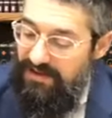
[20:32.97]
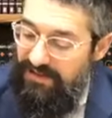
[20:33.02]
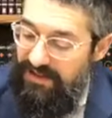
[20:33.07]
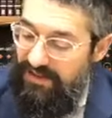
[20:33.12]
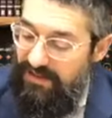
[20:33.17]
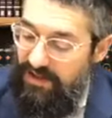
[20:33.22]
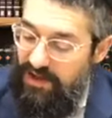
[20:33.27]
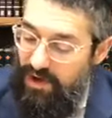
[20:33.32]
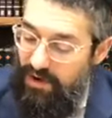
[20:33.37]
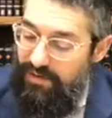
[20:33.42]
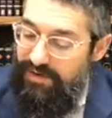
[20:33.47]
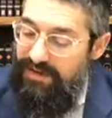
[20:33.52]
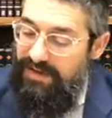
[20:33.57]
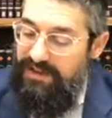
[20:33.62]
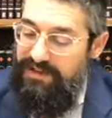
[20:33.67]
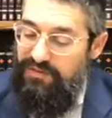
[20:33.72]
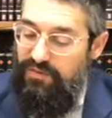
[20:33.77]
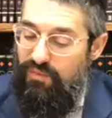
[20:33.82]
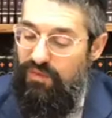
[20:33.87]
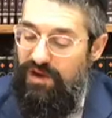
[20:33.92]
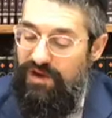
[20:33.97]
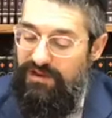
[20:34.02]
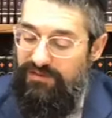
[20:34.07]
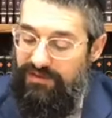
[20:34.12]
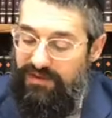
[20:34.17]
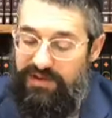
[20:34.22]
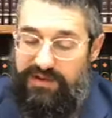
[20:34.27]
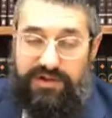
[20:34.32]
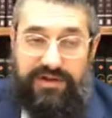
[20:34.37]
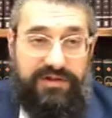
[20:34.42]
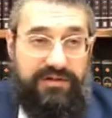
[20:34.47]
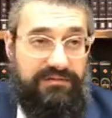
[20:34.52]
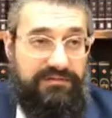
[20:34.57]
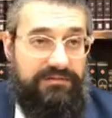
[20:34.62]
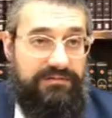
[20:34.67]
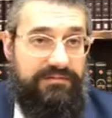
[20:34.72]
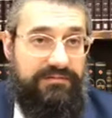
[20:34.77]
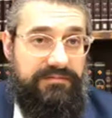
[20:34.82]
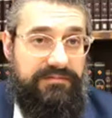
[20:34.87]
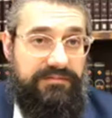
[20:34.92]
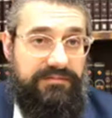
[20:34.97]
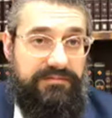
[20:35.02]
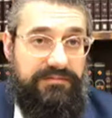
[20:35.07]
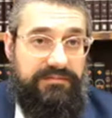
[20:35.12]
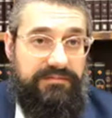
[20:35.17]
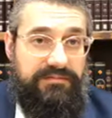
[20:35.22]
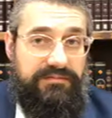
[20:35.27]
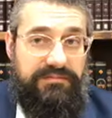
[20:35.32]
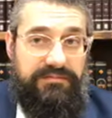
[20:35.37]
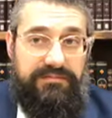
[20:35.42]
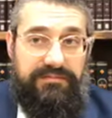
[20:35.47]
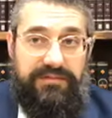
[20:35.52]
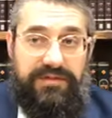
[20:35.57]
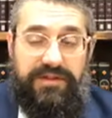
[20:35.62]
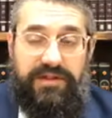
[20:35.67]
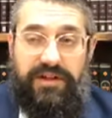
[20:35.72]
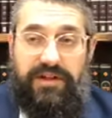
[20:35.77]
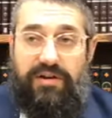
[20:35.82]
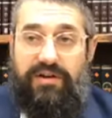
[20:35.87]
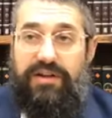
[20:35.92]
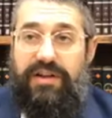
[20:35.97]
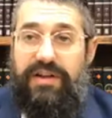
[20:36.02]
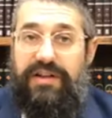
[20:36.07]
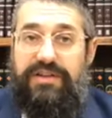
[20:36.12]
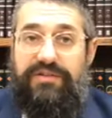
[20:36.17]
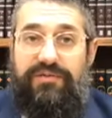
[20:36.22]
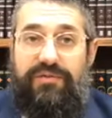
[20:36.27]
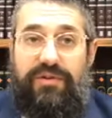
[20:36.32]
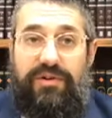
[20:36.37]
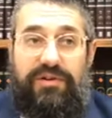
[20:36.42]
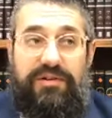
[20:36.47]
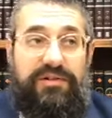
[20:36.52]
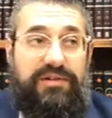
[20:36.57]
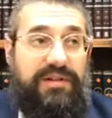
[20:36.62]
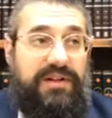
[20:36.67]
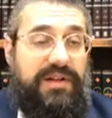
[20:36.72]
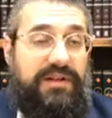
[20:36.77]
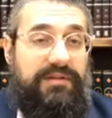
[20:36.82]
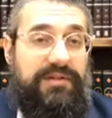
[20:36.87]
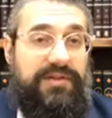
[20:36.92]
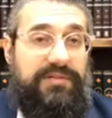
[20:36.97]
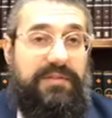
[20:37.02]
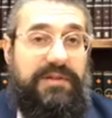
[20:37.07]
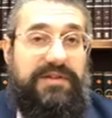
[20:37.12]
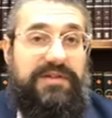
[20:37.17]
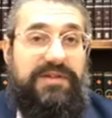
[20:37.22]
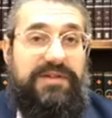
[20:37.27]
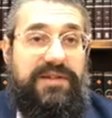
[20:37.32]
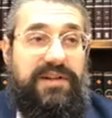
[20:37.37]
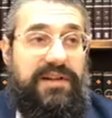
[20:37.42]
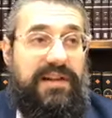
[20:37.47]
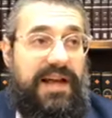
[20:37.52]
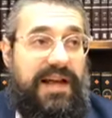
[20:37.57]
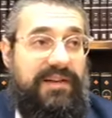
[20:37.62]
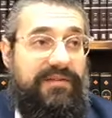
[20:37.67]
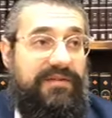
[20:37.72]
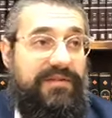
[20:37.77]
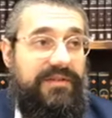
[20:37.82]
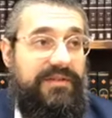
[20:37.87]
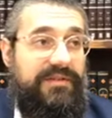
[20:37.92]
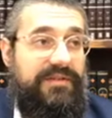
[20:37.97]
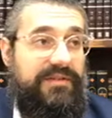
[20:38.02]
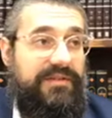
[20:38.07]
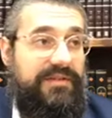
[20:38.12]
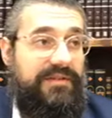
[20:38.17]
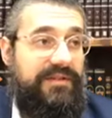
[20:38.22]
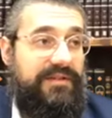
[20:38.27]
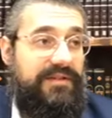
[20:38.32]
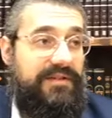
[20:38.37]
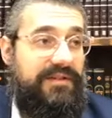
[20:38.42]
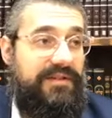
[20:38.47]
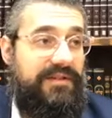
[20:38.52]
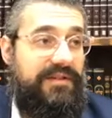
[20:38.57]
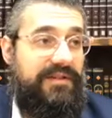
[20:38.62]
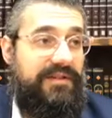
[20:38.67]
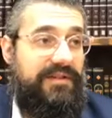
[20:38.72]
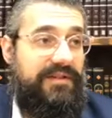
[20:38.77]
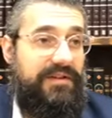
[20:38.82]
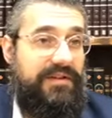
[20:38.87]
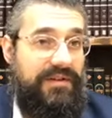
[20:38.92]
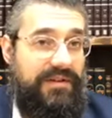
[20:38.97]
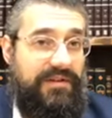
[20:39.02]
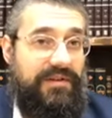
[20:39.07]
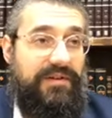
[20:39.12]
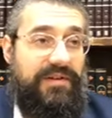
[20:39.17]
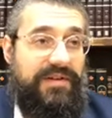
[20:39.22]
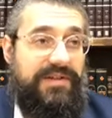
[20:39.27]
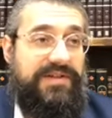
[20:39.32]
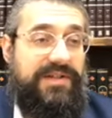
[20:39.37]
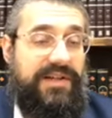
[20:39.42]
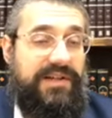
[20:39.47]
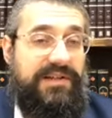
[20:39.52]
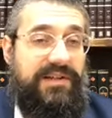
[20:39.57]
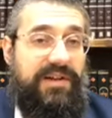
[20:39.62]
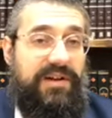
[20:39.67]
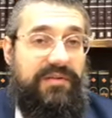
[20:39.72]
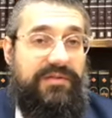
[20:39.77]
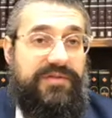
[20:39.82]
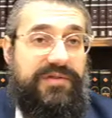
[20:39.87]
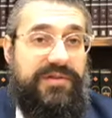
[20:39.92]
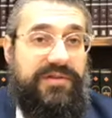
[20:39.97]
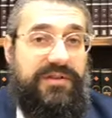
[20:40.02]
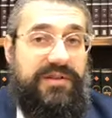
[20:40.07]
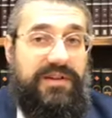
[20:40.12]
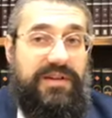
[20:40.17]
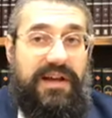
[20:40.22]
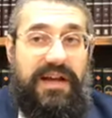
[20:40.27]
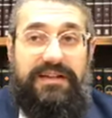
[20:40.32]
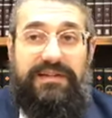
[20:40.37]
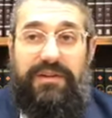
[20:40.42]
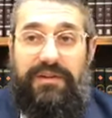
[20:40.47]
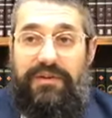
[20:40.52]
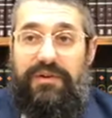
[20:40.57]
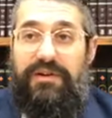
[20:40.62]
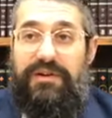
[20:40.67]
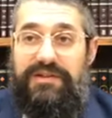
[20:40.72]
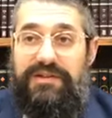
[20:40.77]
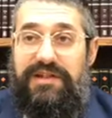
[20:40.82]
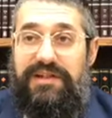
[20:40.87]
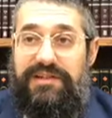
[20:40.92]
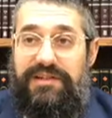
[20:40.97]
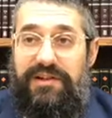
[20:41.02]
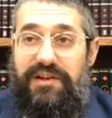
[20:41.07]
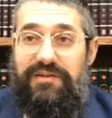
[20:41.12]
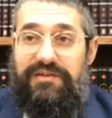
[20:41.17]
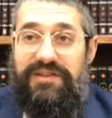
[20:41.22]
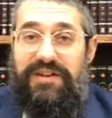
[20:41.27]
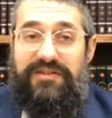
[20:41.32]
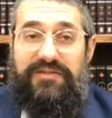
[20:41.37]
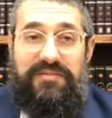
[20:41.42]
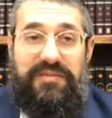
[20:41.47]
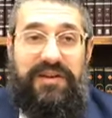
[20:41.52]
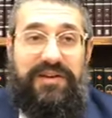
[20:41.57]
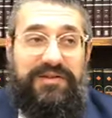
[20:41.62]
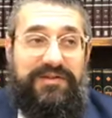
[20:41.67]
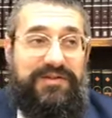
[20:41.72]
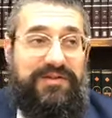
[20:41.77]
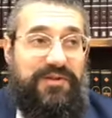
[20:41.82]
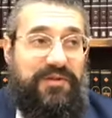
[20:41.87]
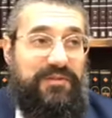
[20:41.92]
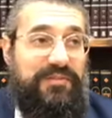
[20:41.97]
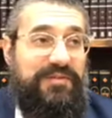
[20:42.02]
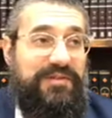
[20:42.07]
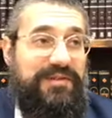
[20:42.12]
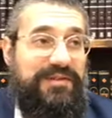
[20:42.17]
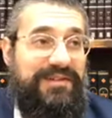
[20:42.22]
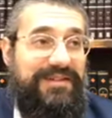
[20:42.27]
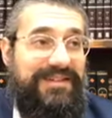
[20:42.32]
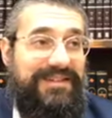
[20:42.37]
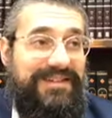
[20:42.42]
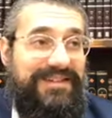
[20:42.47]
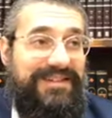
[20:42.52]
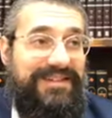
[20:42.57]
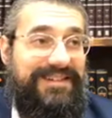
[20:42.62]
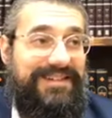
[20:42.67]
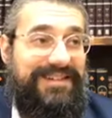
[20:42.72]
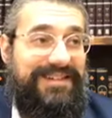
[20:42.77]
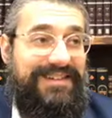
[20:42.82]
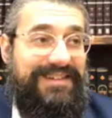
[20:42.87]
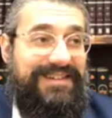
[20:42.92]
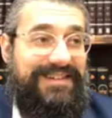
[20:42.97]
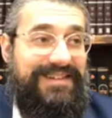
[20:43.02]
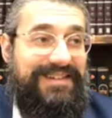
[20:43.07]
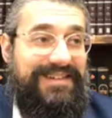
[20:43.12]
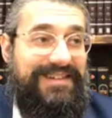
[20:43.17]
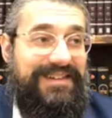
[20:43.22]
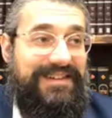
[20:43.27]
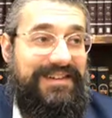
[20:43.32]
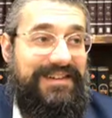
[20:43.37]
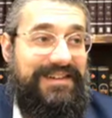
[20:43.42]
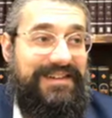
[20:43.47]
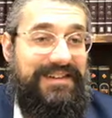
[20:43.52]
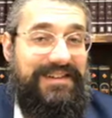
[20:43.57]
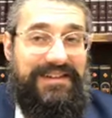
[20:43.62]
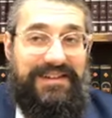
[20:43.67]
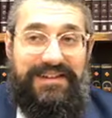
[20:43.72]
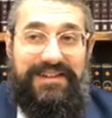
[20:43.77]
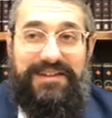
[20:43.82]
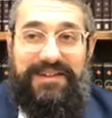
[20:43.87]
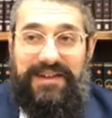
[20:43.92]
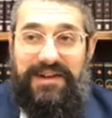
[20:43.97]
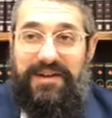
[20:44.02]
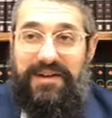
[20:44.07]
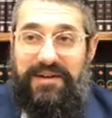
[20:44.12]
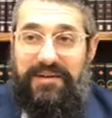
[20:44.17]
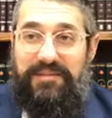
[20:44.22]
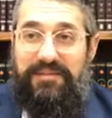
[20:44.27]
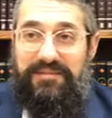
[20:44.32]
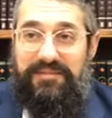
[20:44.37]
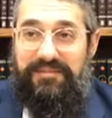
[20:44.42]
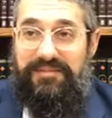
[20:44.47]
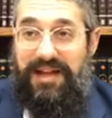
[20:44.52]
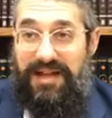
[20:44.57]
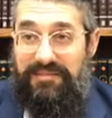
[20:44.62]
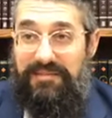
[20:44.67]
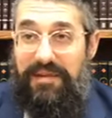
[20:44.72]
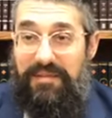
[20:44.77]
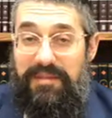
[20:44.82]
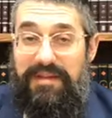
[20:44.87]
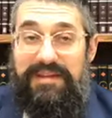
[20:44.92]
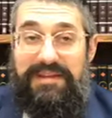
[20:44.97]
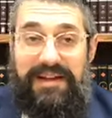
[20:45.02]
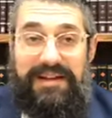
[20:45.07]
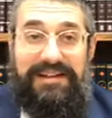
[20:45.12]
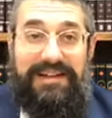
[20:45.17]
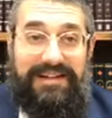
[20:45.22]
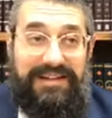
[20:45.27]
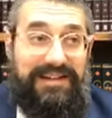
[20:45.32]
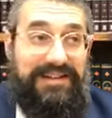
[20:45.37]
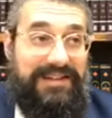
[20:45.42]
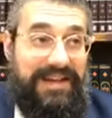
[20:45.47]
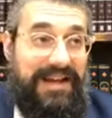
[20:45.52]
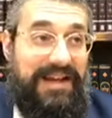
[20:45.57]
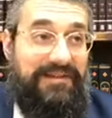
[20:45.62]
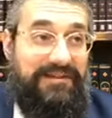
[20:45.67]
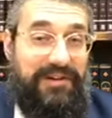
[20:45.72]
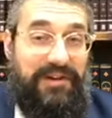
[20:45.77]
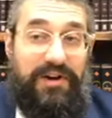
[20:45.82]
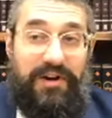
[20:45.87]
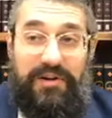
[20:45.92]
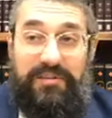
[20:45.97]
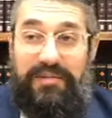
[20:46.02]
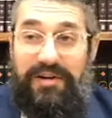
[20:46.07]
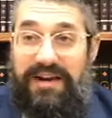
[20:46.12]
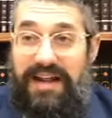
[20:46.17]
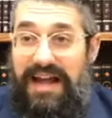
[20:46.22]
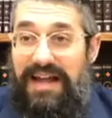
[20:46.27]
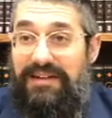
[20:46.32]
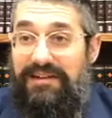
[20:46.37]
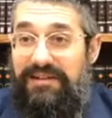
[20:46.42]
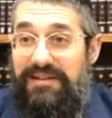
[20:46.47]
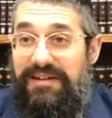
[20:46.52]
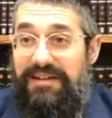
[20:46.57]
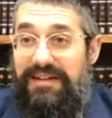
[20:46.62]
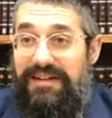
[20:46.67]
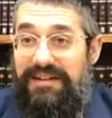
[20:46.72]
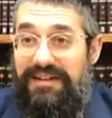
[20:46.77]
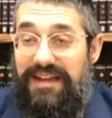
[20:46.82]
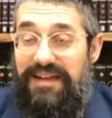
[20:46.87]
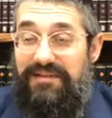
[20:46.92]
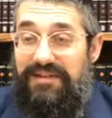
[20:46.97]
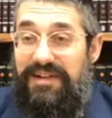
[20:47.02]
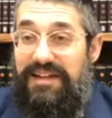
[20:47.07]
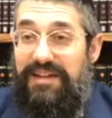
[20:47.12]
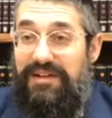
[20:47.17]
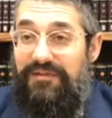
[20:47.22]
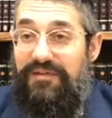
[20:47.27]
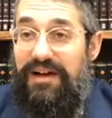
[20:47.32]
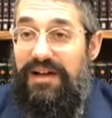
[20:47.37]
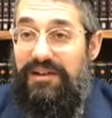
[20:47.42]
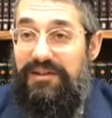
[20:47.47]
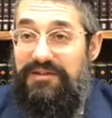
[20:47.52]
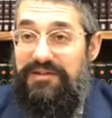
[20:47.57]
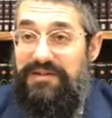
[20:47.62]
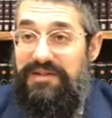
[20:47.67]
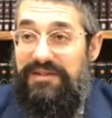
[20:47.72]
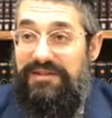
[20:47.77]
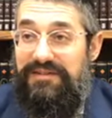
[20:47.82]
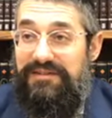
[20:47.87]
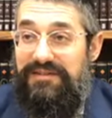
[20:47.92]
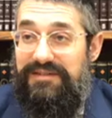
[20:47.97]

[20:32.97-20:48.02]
Now the Kohen gets one of each. So the Kohen gets four, which means you still have 36 loaves. And the 36 loaves have to be consumed? Short period of time, like by midnight. Like by midnight, like the day of the korban and the evening that follows.